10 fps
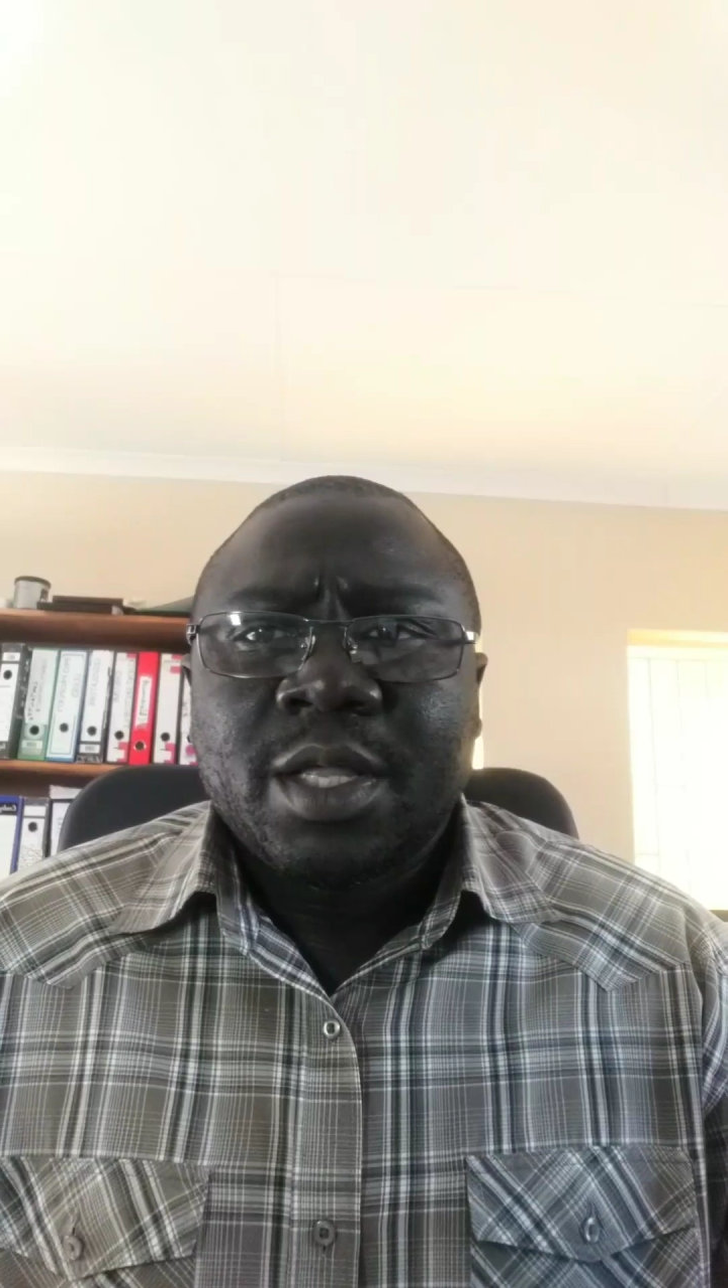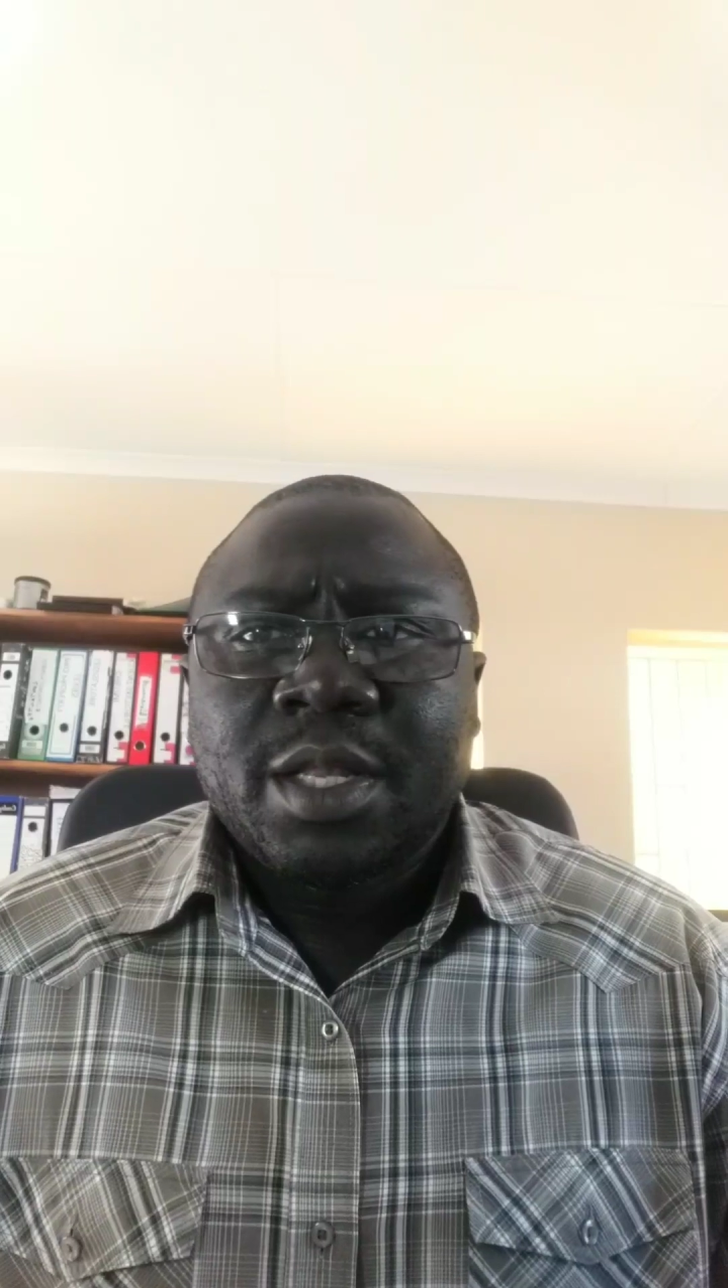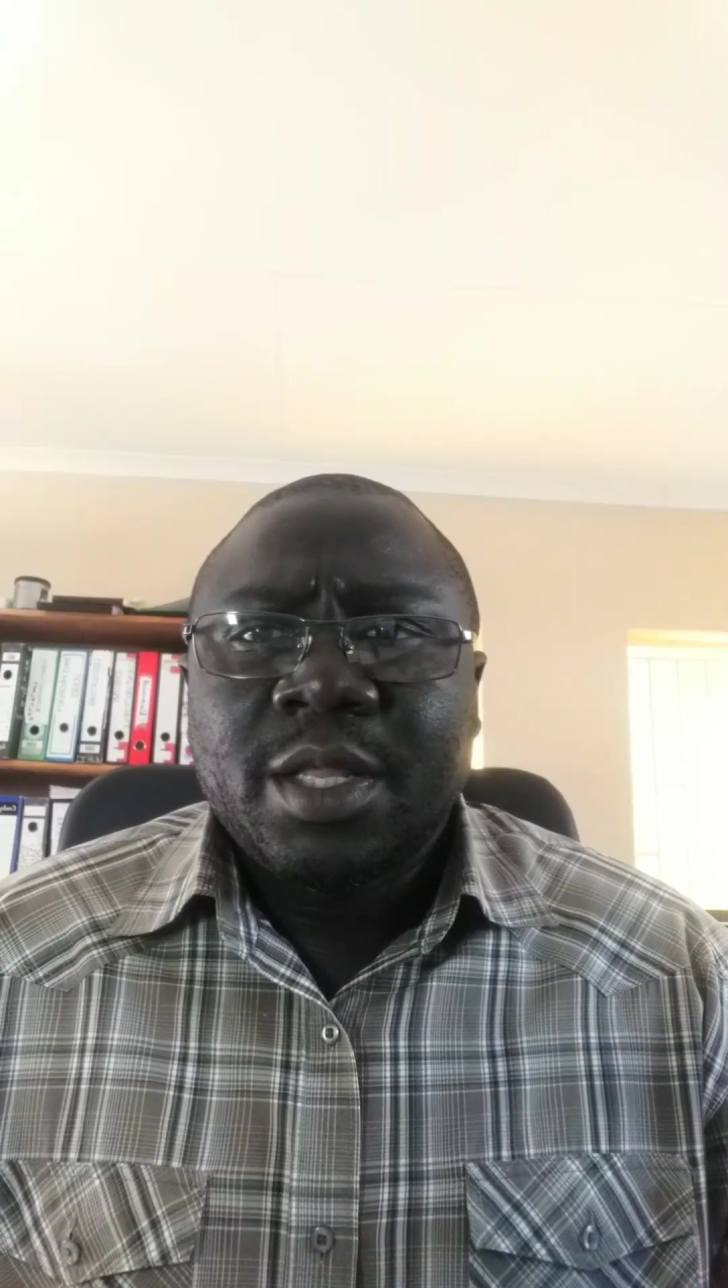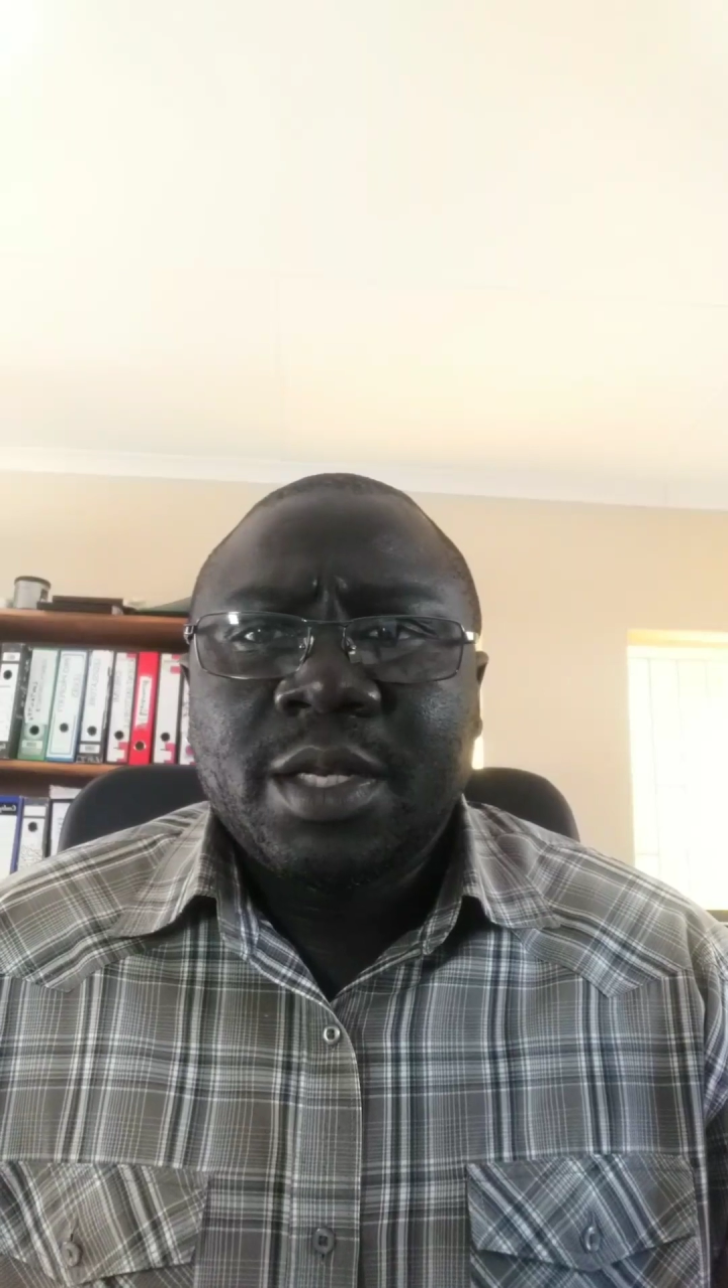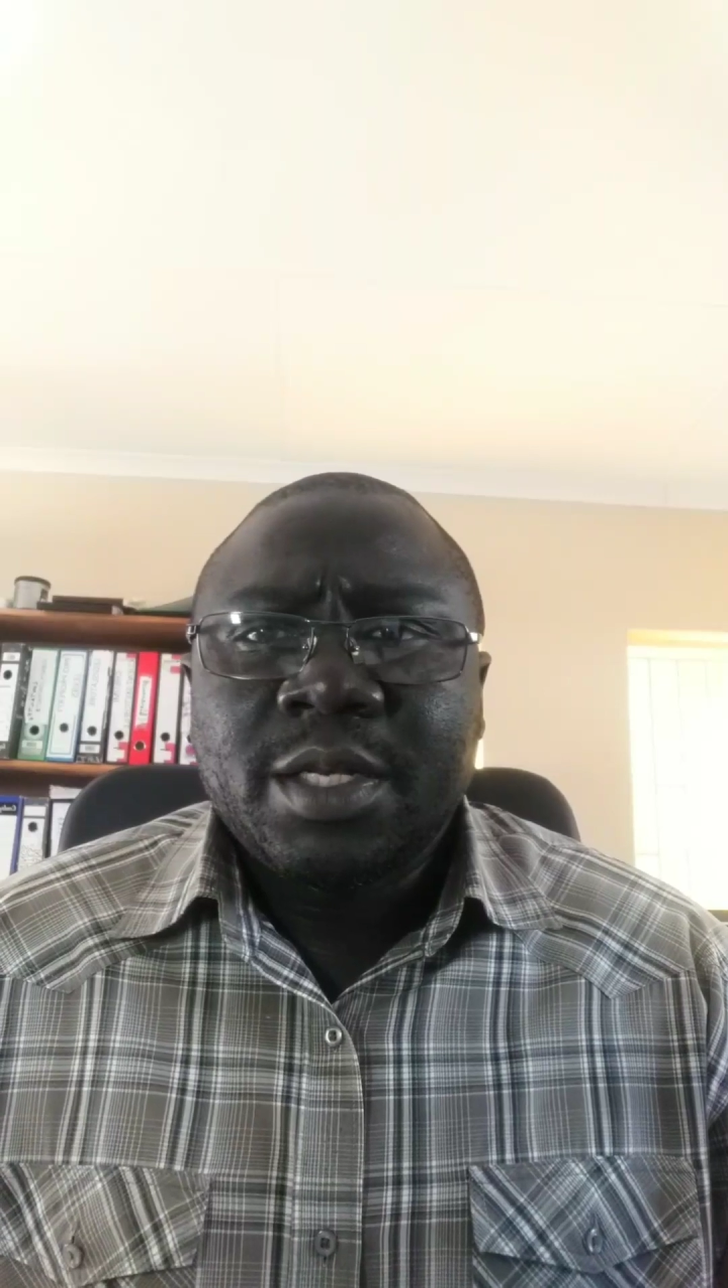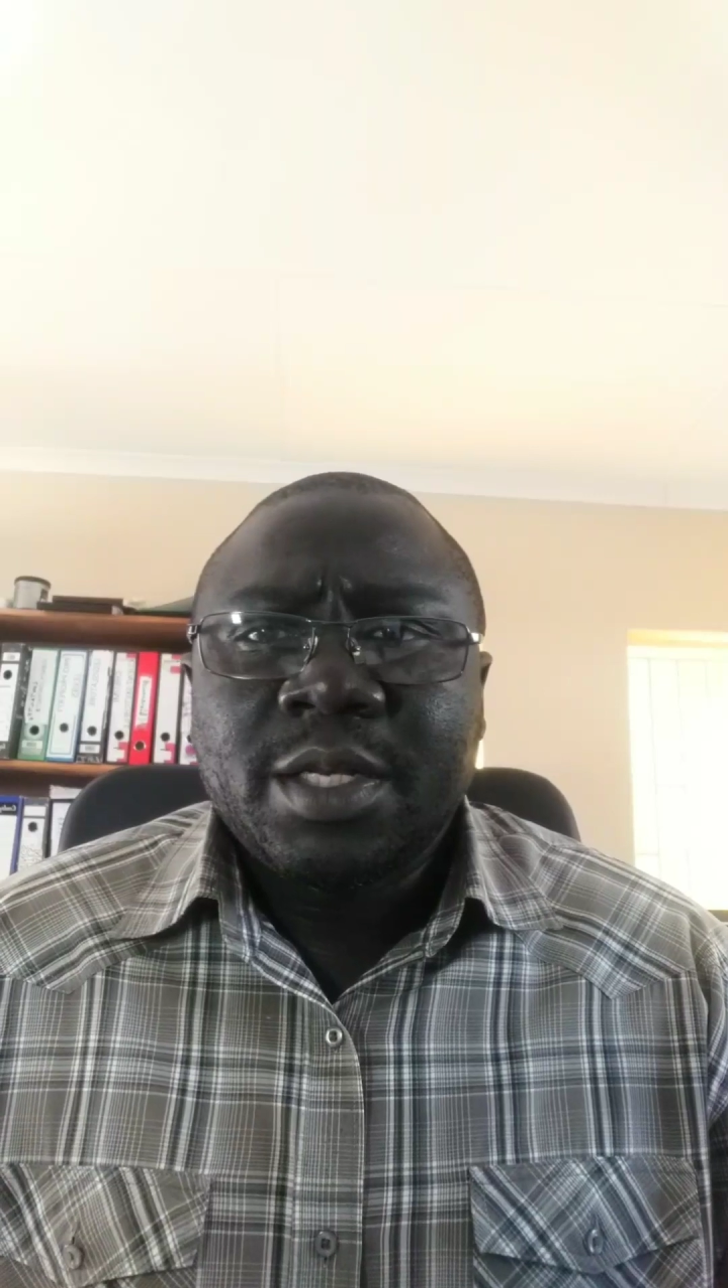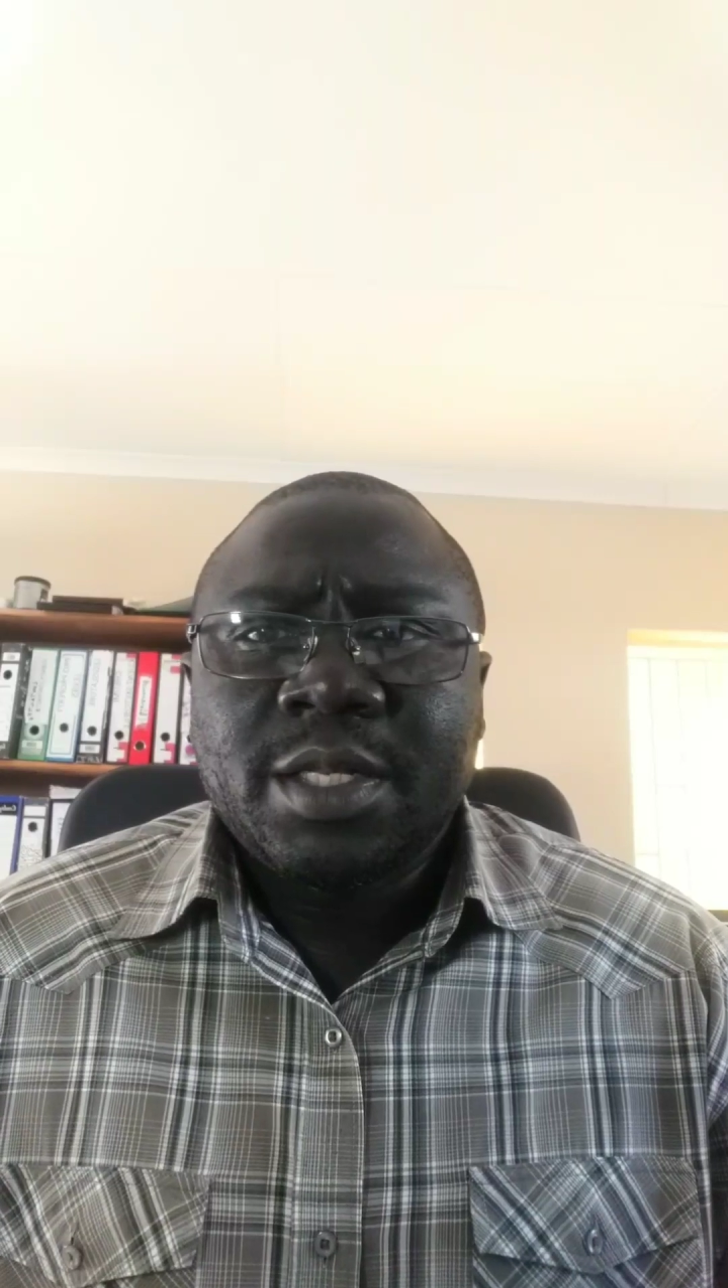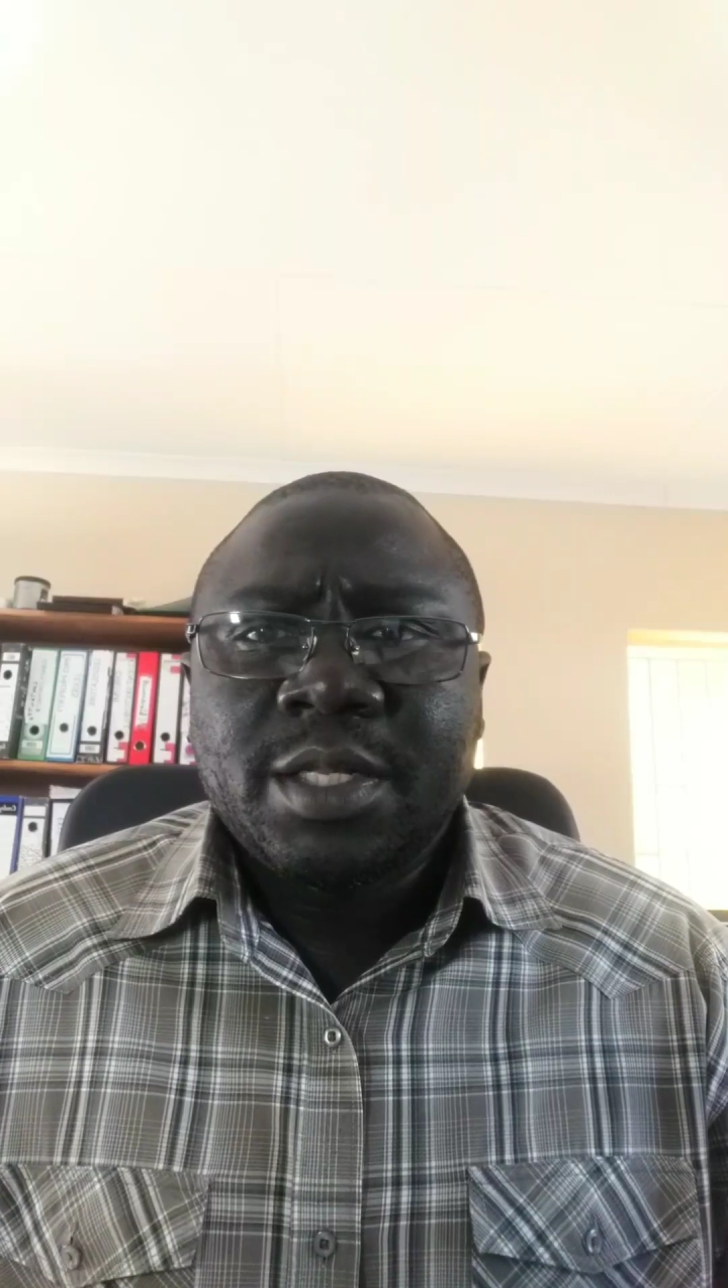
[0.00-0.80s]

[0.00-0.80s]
Then